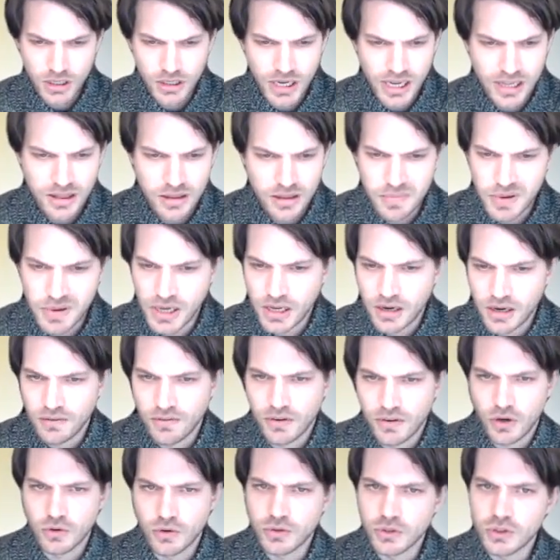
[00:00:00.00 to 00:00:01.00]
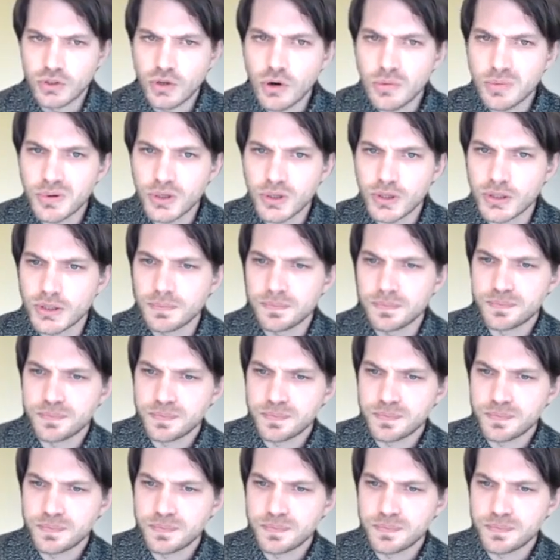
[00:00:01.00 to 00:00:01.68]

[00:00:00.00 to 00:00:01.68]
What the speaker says: at the beginning of October.